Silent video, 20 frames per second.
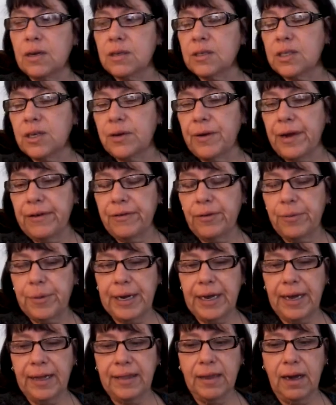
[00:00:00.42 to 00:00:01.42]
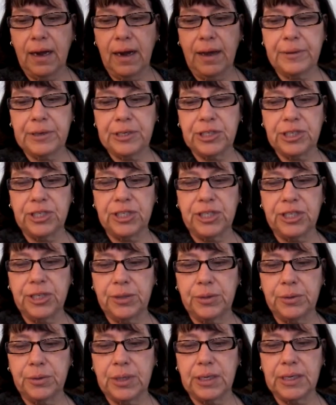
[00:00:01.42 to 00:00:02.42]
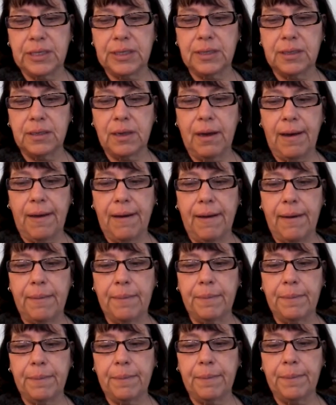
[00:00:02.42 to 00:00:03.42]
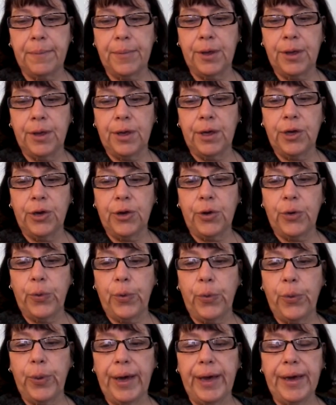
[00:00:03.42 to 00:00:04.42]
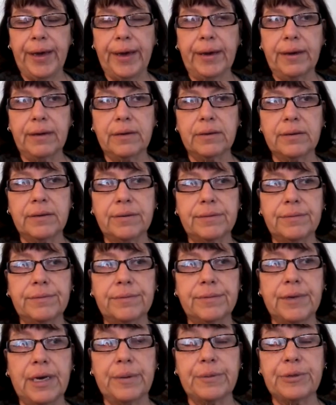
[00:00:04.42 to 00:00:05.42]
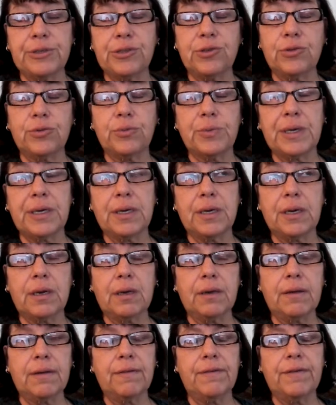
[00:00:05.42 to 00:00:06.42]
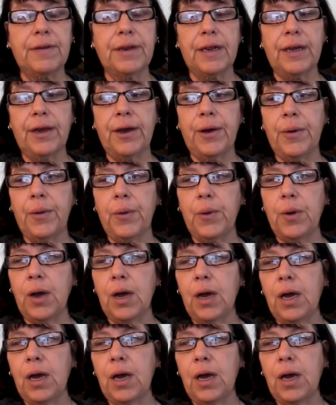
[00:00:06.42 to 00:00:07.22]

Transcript: So, hey everybody, I thought I would just do this quick, I'm assuming, video